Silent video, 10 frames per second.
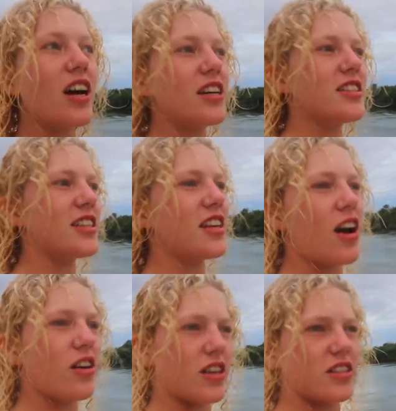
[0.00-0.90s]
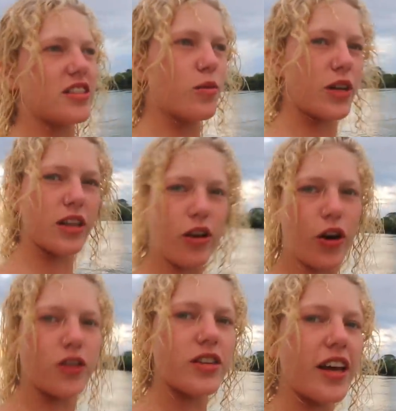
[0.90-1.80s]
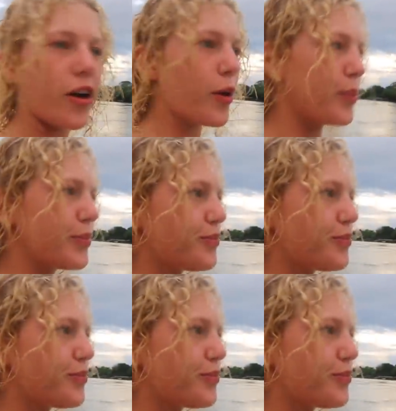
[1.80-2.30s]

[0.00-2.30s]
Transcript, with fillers: lines and now there's a wicked current here.